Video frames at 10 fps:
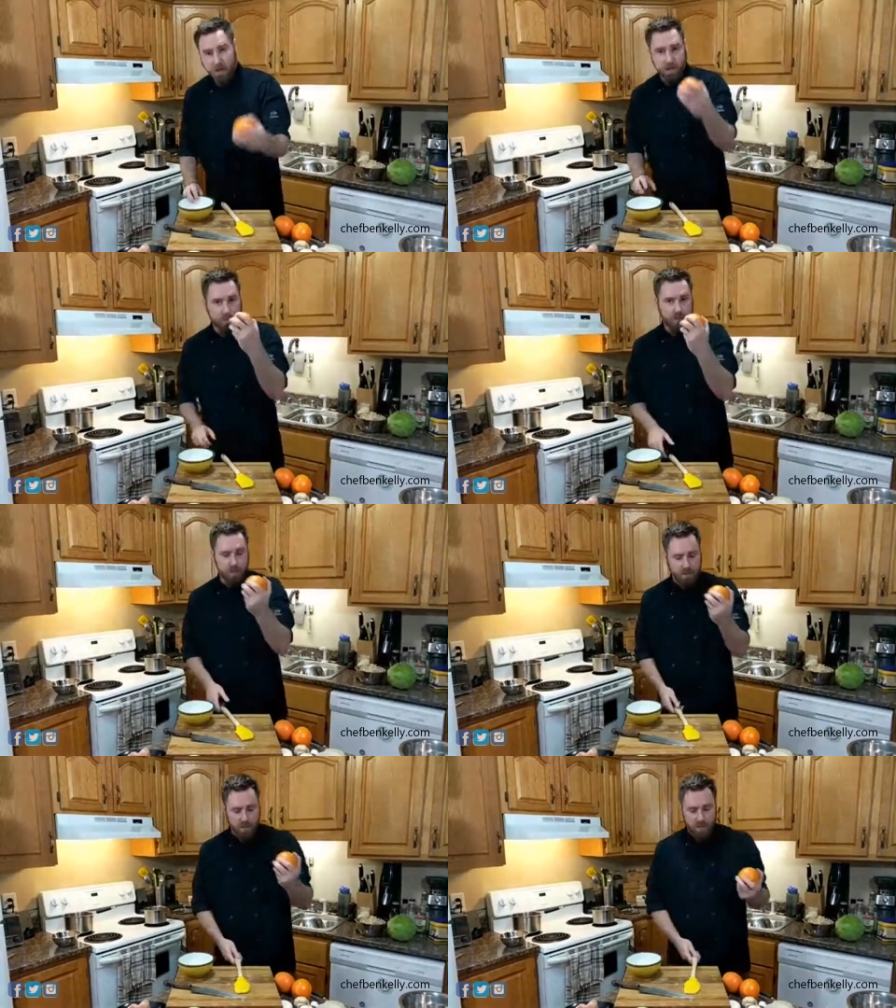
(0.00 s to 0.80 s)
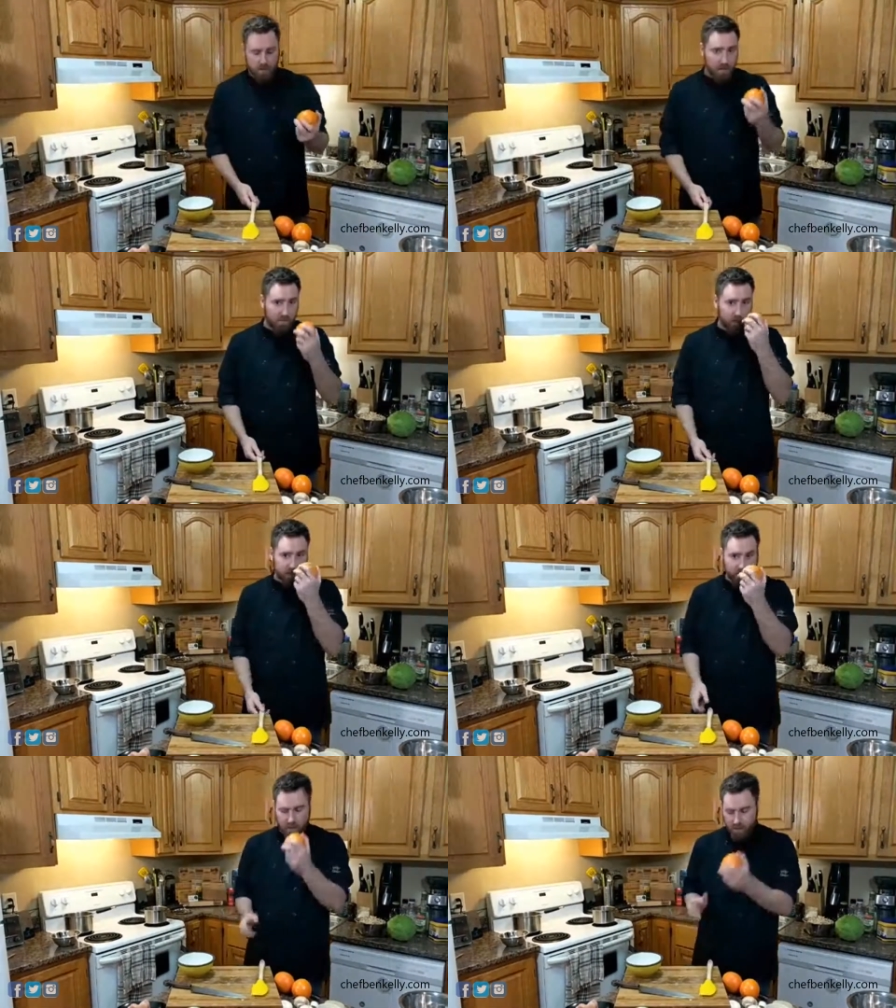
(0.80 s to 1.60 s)
So just like
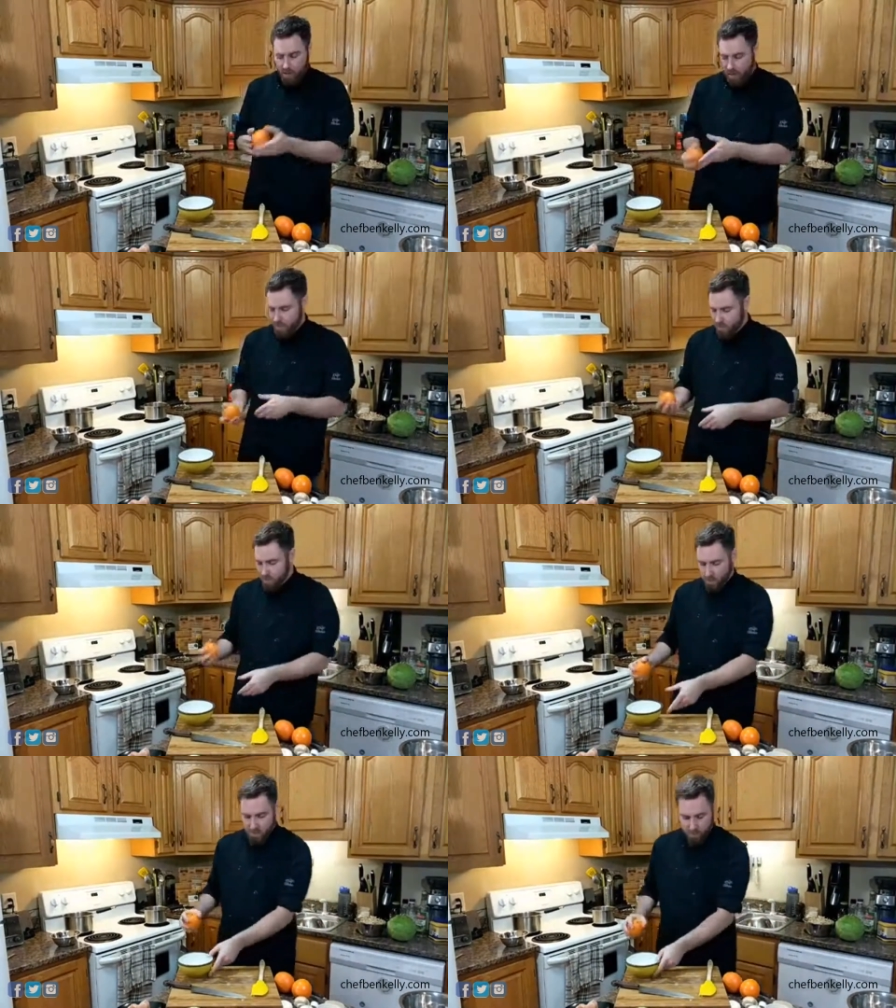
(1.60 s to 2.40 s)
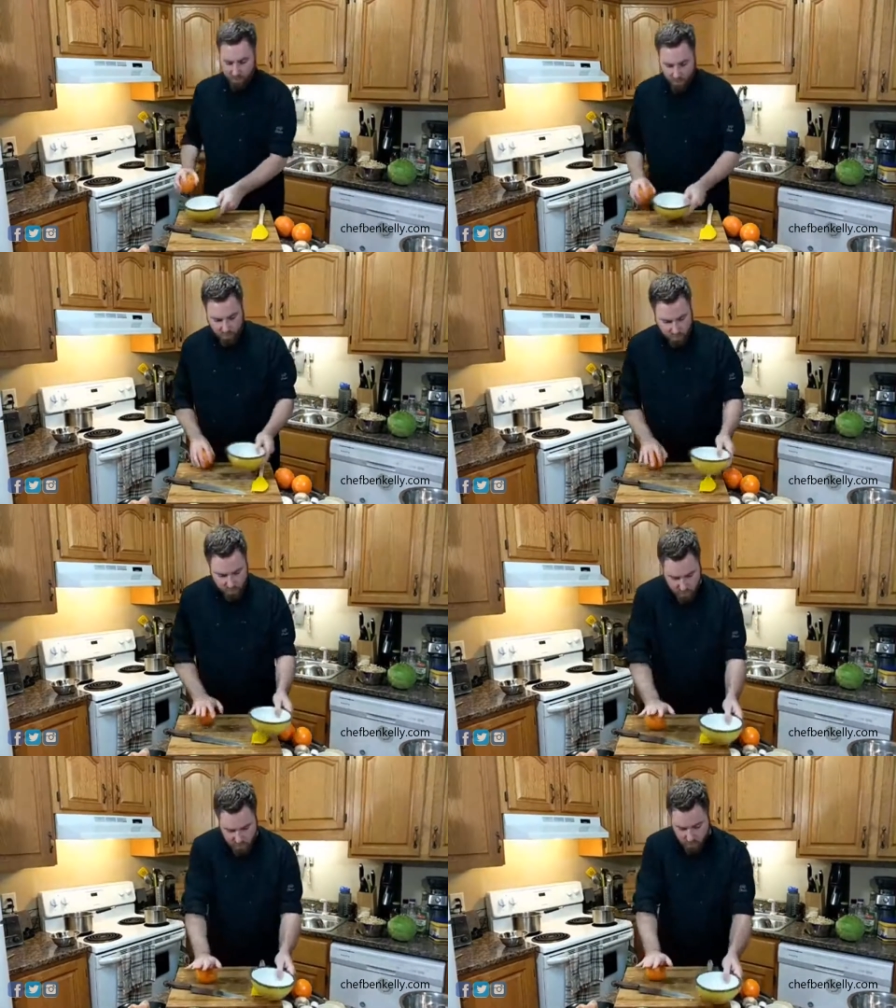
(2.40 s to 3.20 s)
lemons and limes, we want to
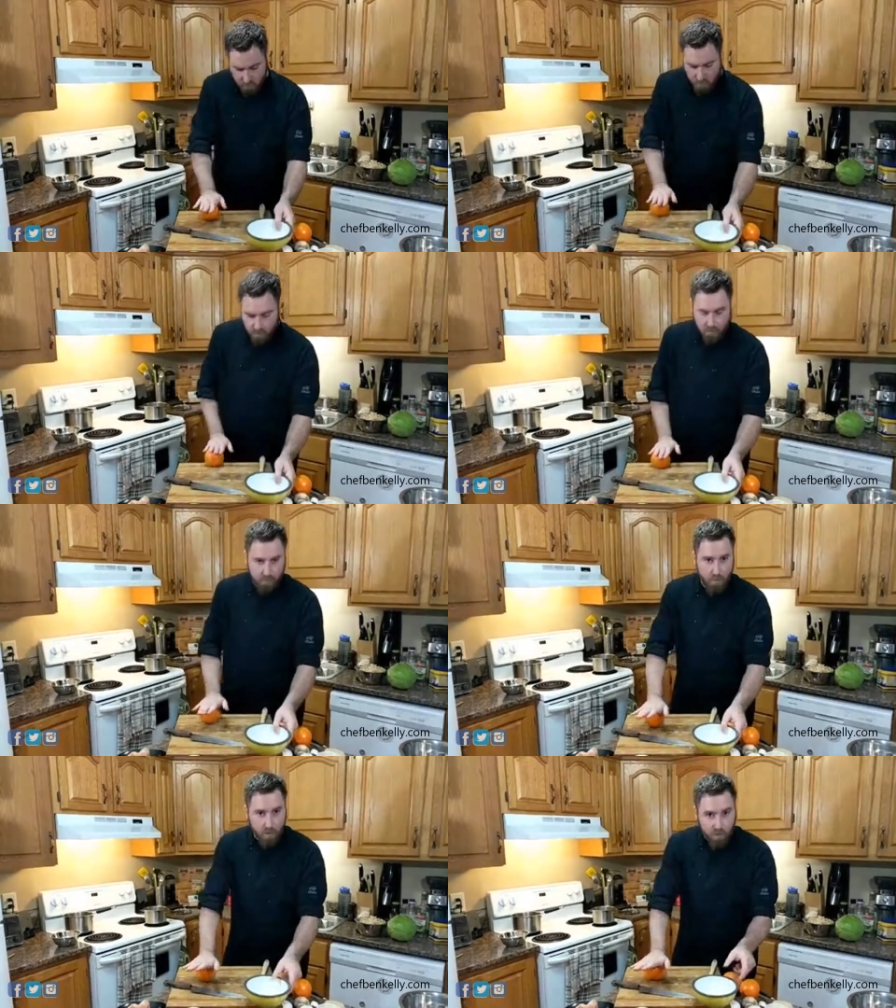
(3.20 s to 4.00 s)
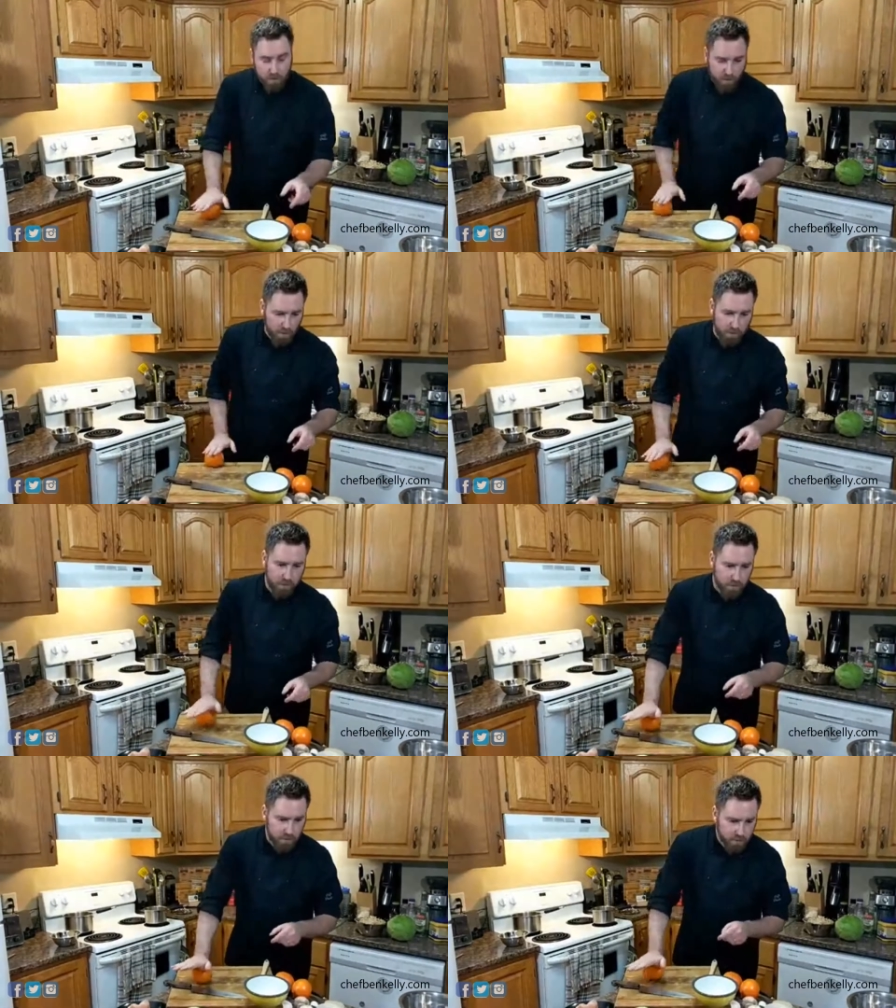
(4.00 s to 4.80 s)
first roll the
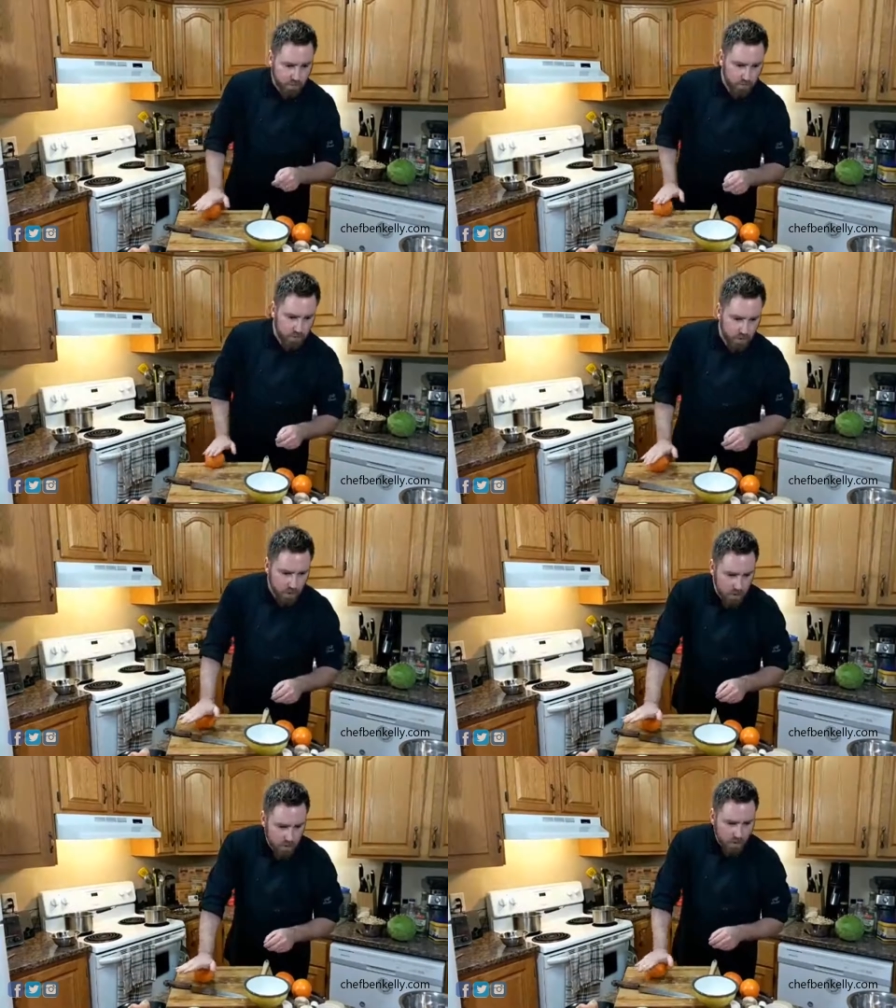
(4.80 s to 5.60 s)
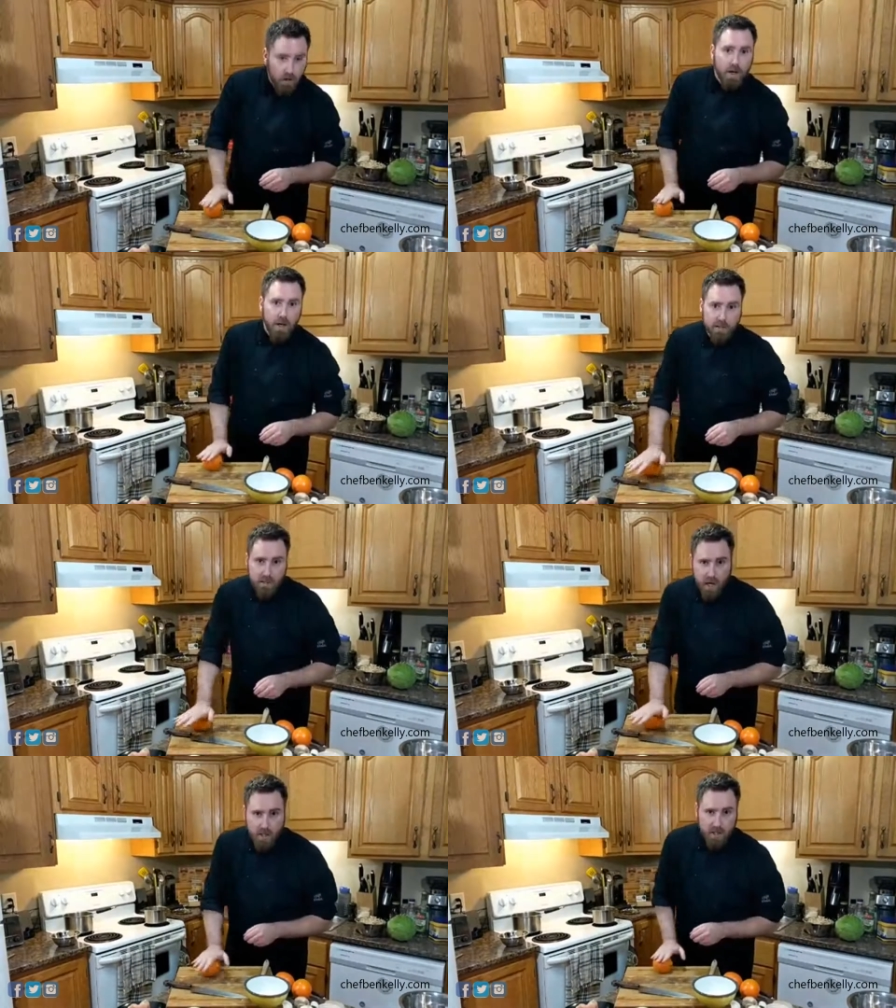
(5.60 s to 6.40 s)
orange. Hey
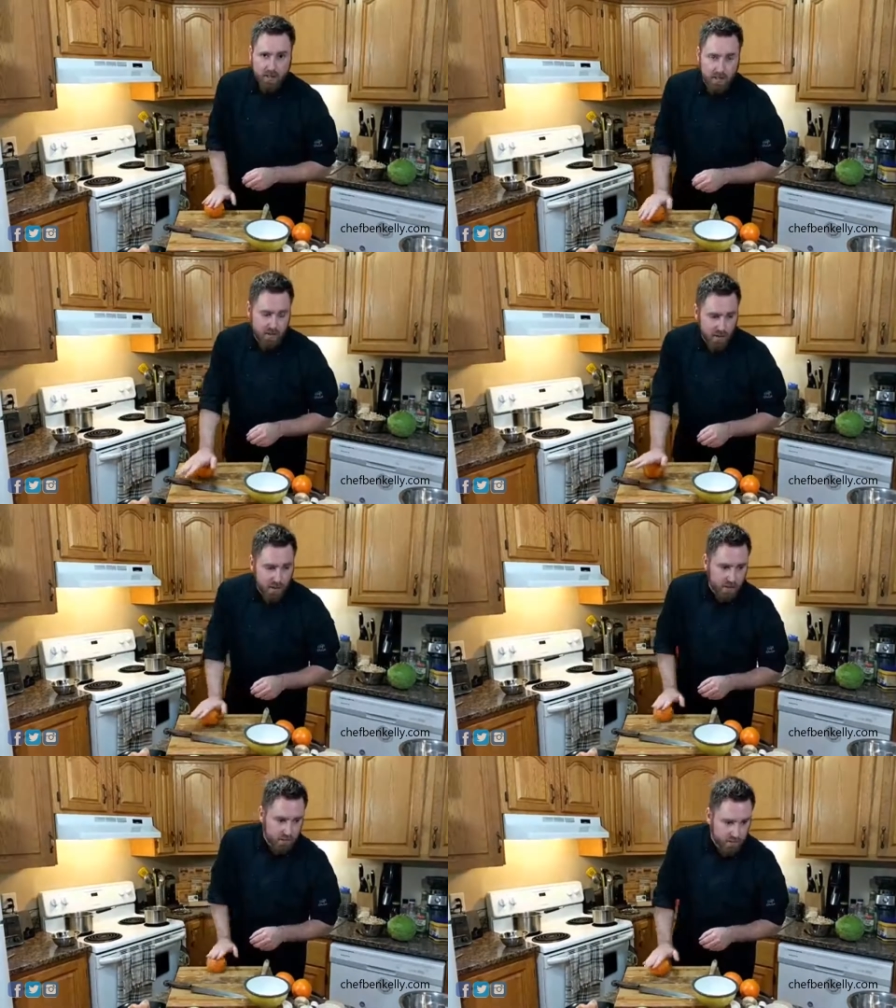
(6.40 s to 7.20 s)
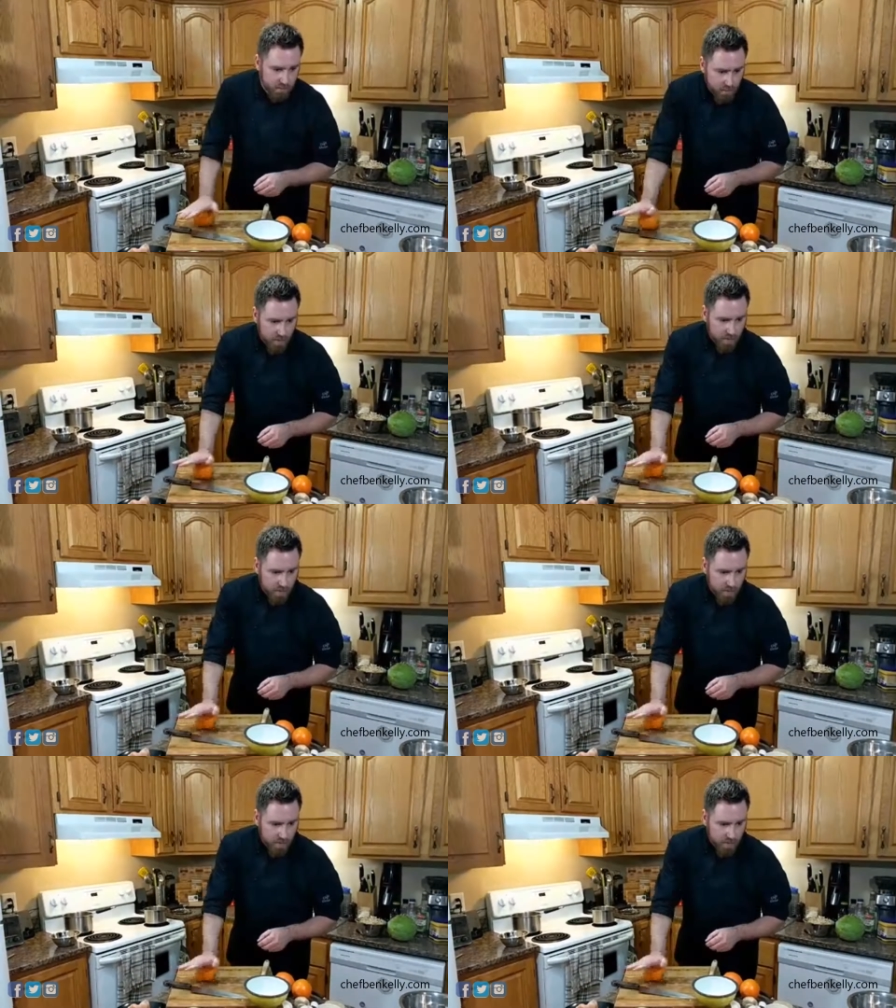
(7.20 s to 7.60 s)
Scott, nice to see you.